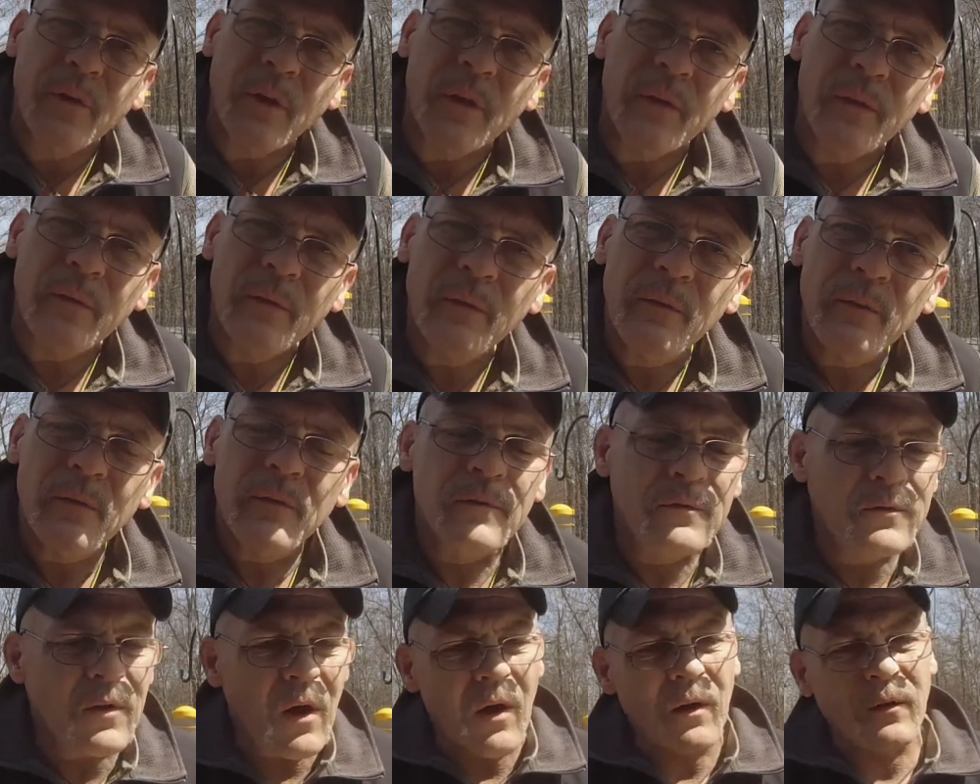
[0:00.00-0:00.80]
in.
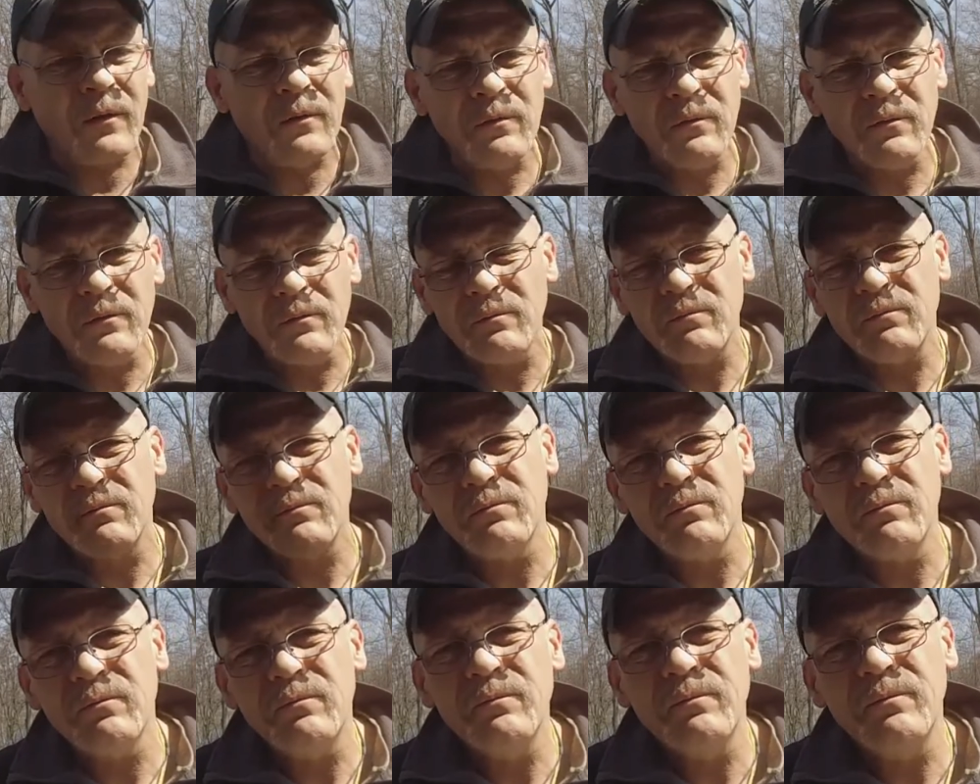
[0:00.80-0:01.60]
Done.
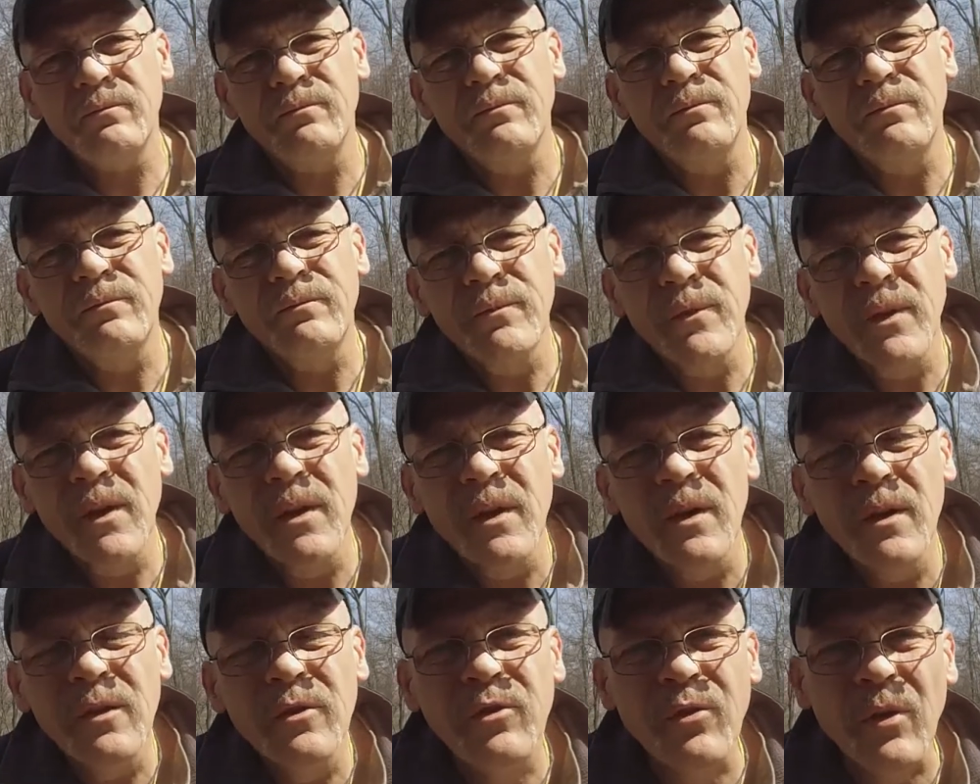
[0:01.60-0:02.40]

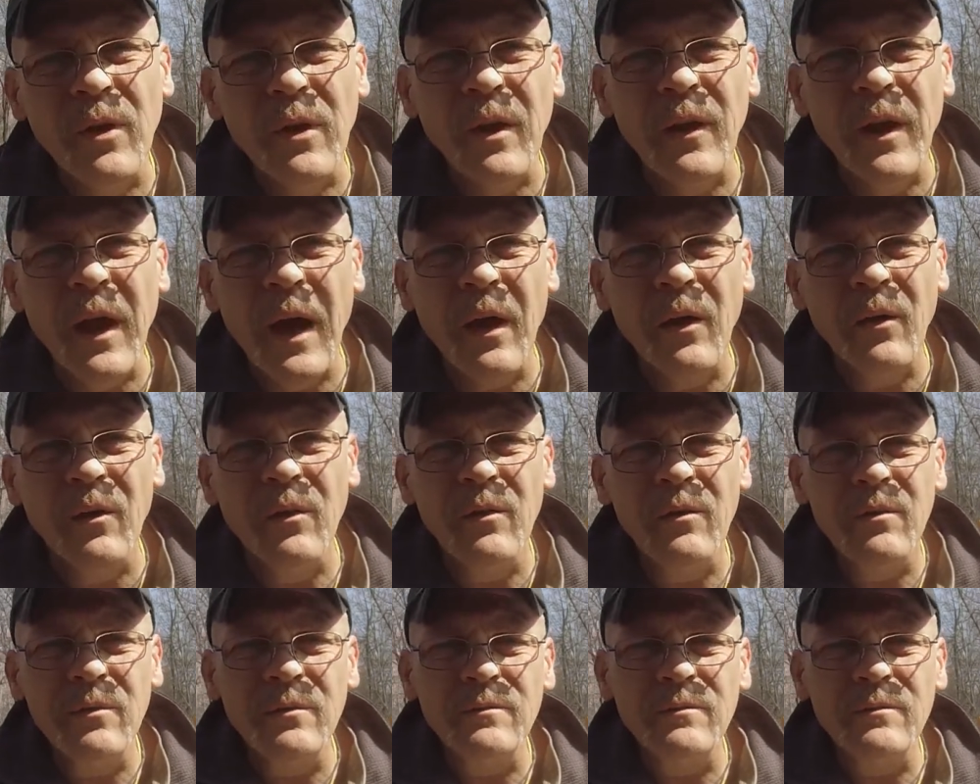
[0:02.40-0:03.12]
Drill it out.